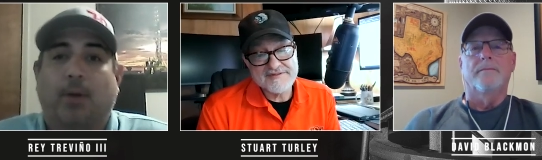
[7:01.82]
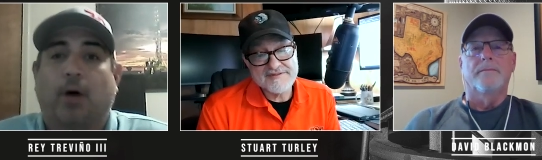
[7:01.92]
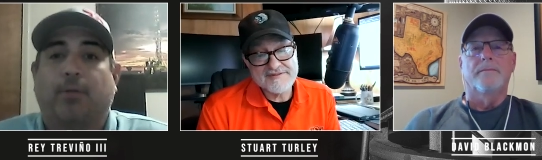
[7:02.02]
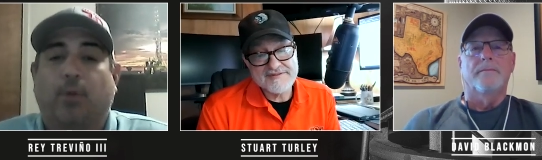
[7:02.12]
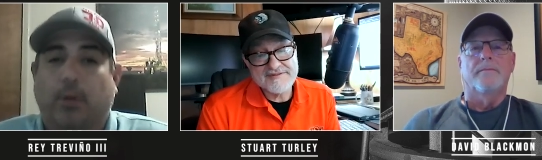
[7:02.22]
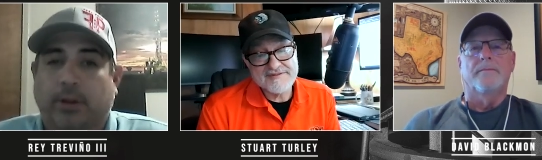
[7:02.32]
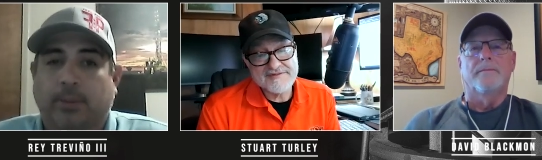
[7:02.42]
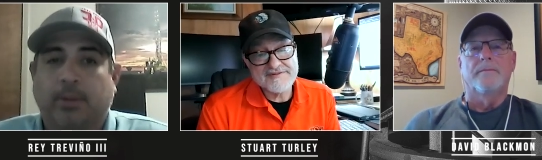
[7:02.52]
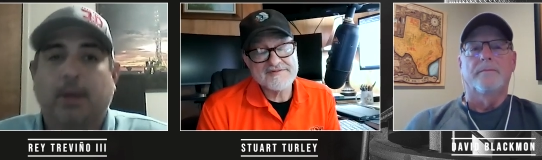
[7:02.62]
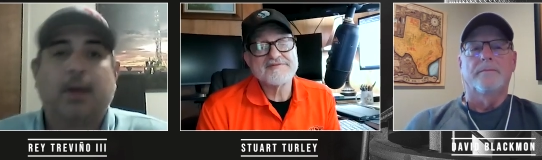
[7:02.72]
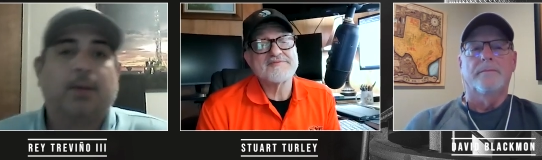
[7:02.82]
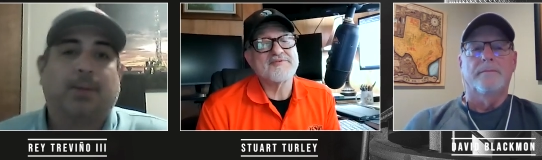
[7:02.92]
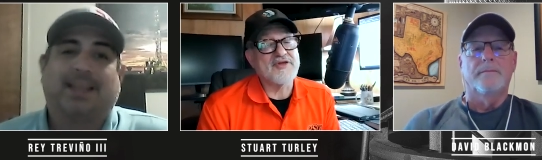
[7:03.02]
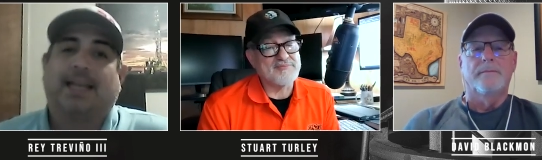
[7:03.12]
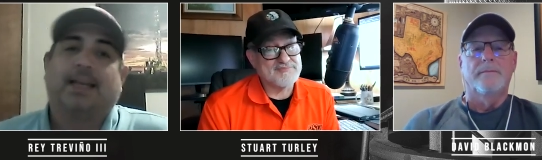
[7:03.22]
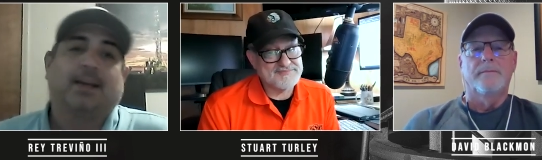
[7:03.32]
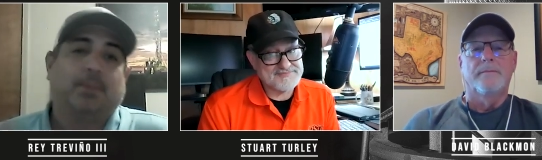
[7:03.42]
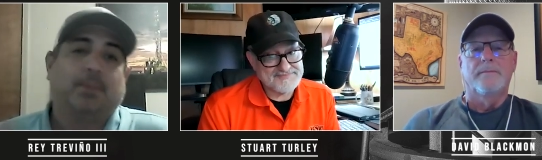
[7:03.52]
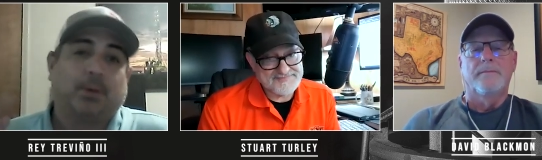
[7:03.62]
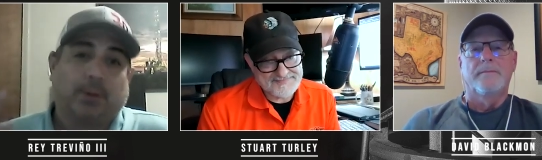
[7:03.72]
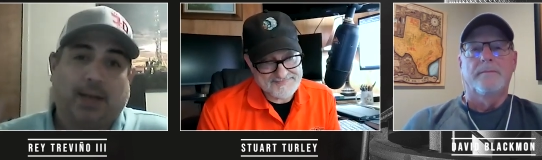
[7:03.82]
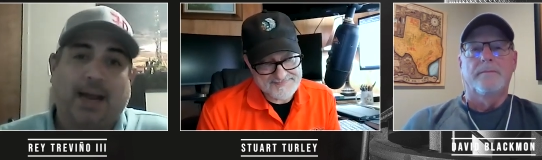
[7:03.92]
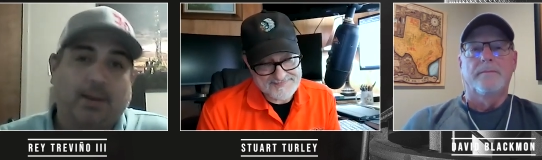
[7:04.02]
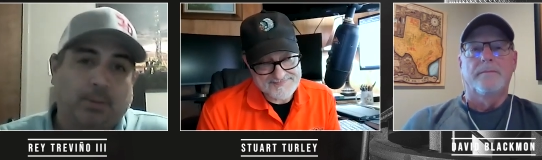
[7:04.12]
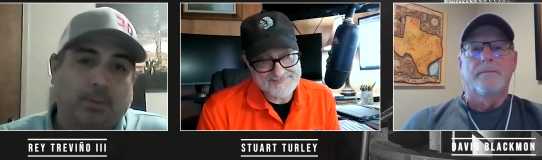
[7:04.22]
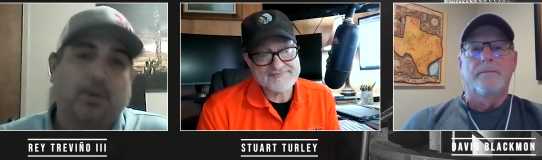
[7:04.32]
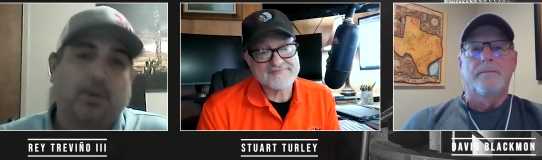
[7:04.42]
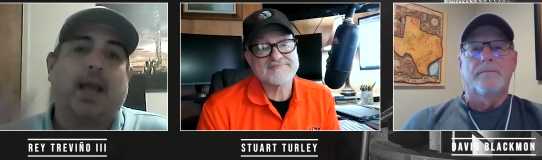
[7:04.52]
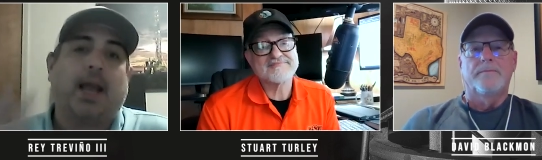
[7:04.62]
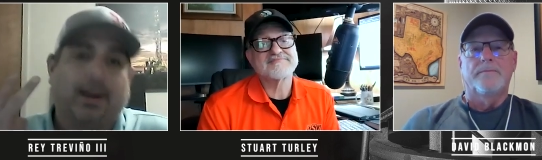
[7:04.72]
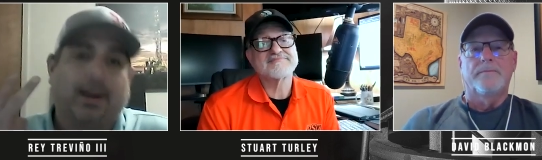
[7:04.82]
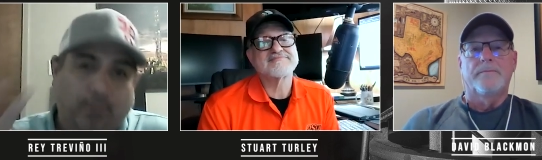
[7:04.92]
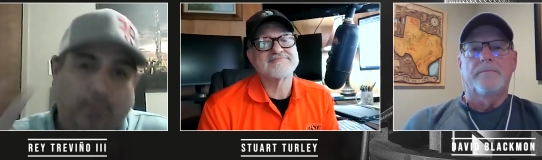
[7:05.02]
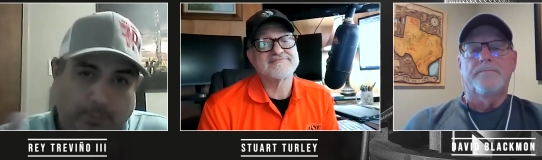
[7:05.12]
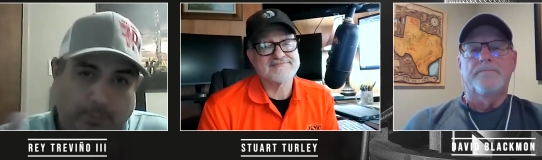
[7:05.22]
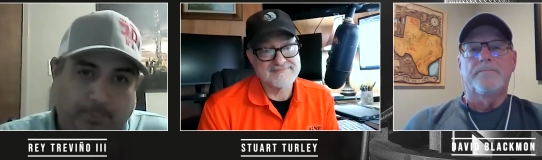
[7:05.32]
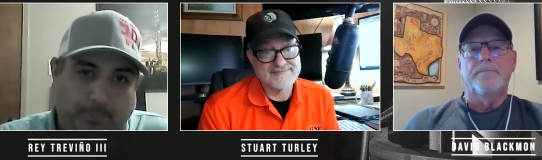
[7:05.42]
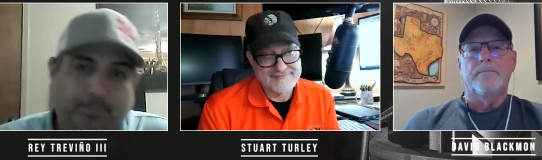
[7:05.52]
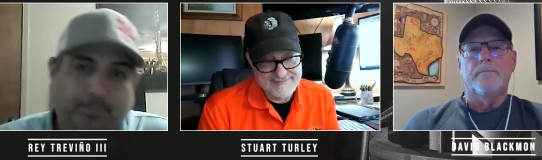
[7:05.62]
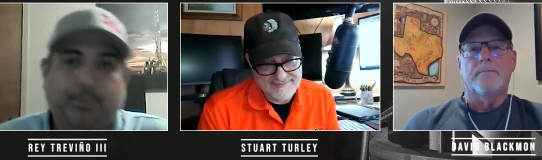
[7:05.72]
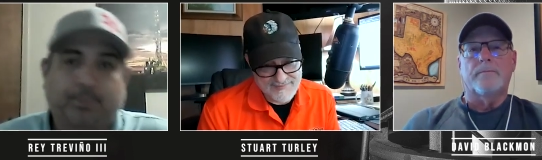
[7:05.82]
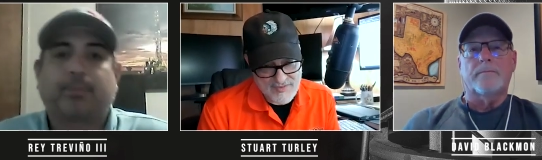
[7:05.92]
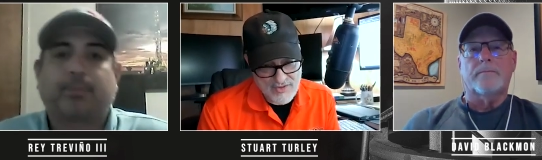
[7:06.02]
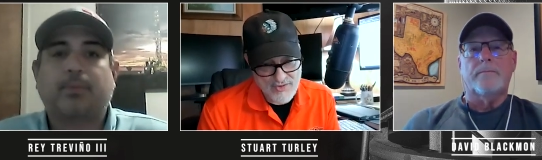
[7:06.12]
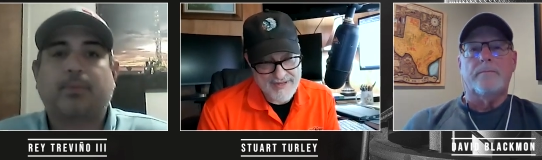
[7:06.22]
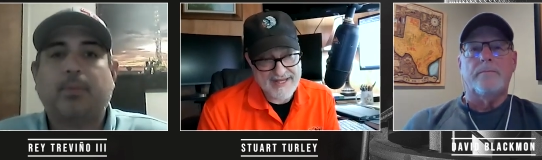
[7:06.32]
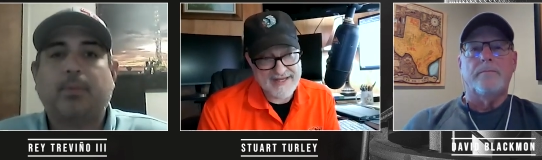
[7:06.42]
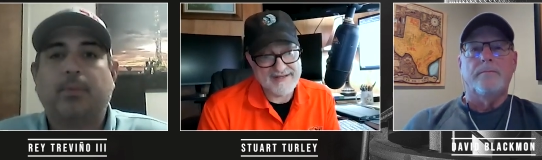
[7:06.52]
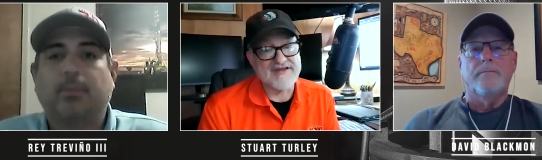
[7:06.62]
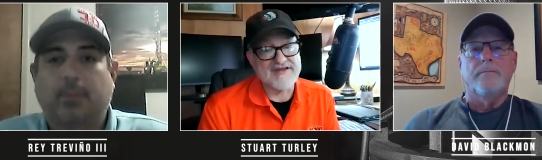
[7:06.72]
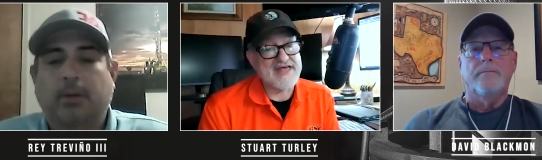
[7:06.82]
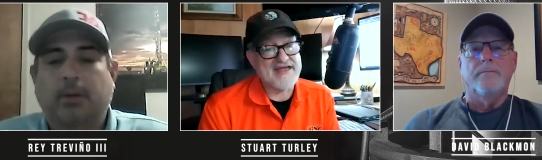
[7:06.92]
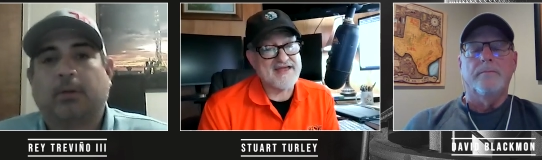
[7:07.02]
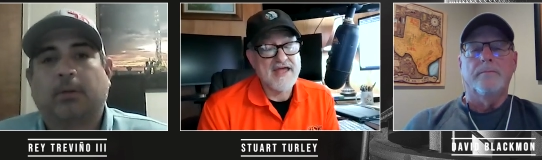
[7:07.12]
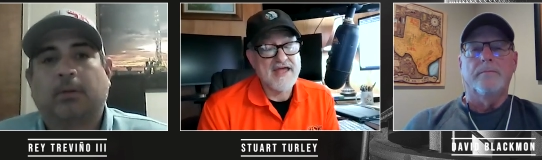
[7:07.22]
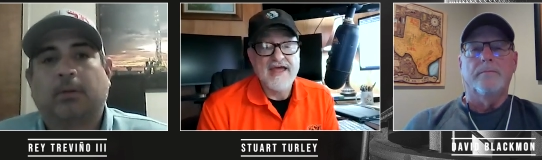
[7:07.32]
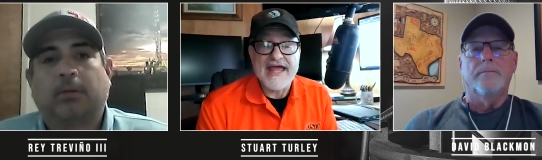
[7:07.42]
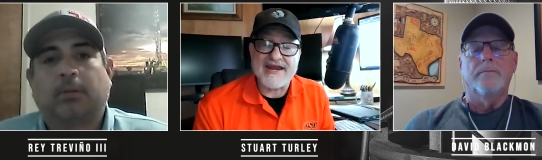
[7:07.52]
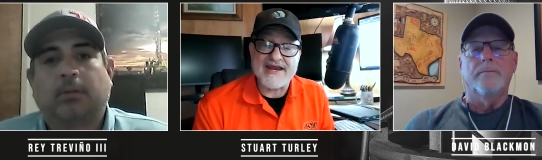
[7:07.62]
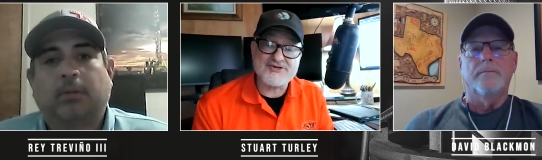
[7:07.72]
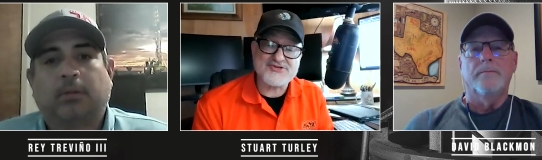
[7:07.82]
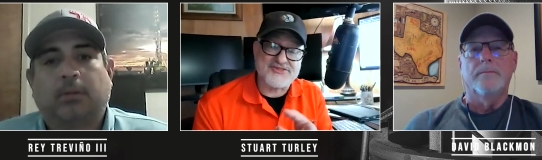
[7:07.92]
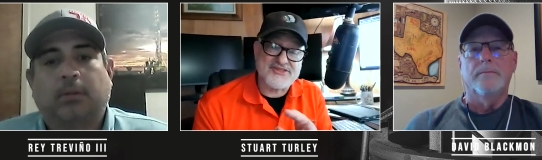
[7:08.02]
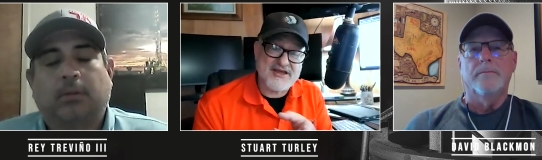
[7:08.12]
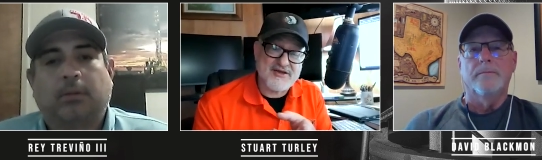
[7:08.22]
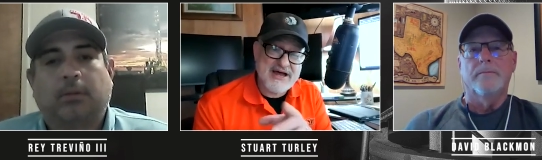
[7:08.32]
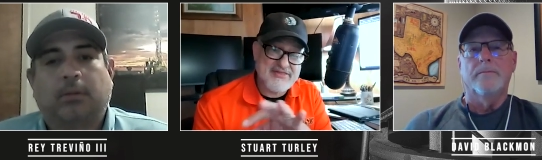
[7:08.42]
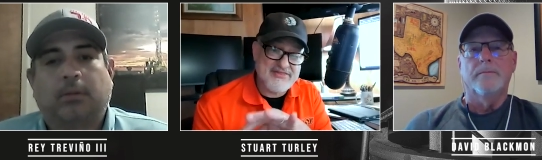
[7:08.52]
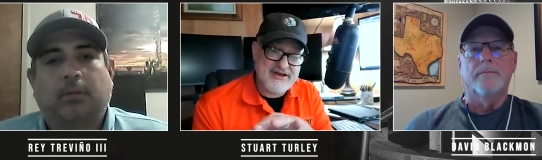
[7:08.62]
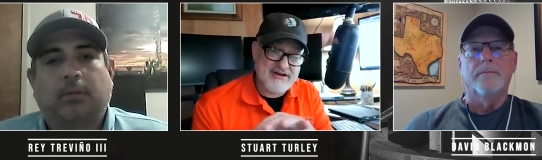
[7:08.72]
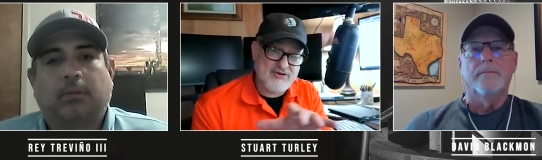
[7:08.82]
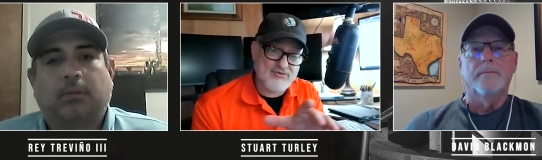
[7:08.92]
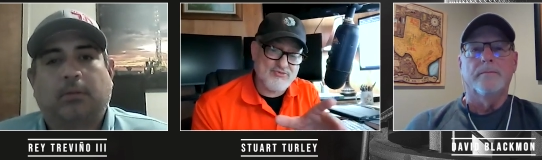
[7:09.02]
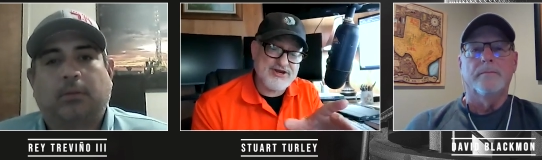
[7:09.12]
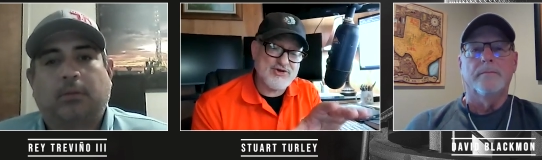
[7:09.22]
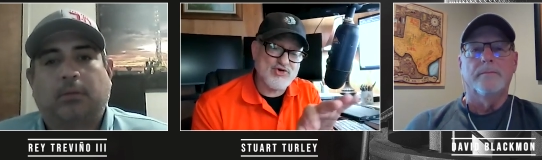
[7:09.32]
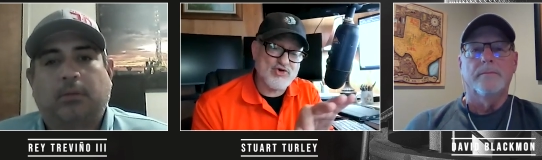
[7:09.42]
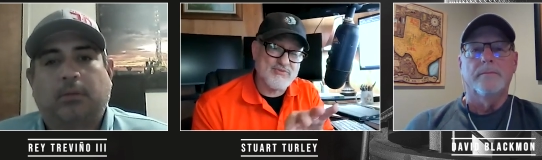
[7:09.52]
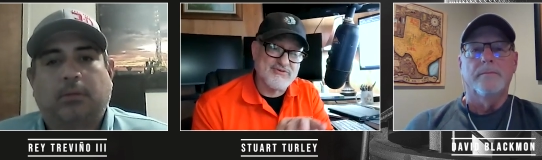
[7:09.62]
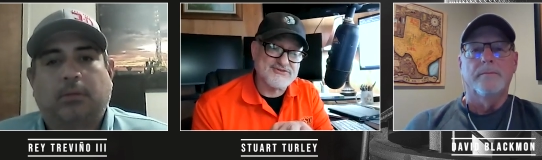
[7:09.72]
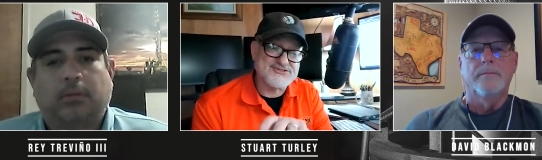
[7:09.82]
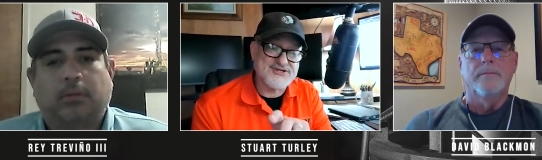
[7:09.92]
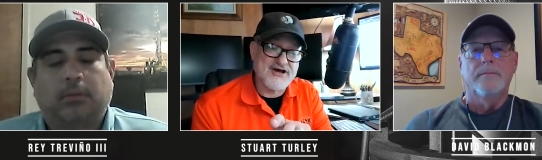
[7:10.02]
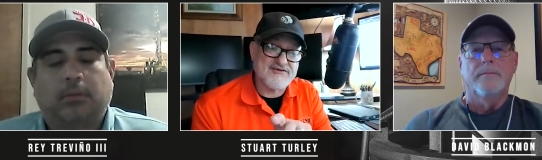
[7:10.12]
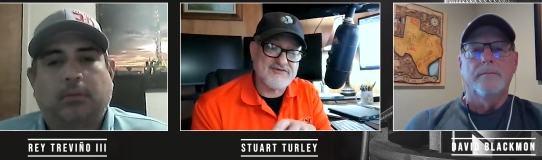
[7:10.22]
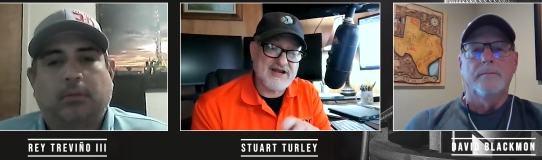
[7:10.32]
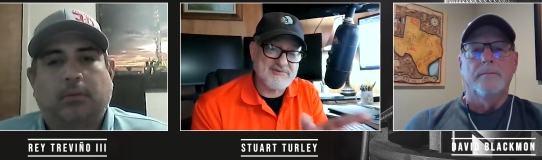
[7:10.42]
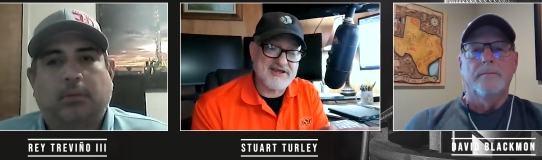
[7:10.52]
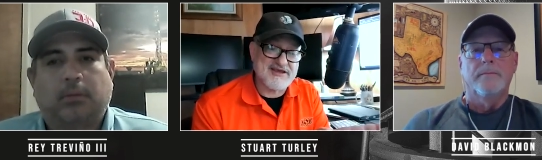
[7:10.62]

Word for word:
Speaker 1: am all for them, but they need to be reliable and
Speaker 2: affordable. You bet. If they, and here's the thing about their renewable stuff, and I'm going to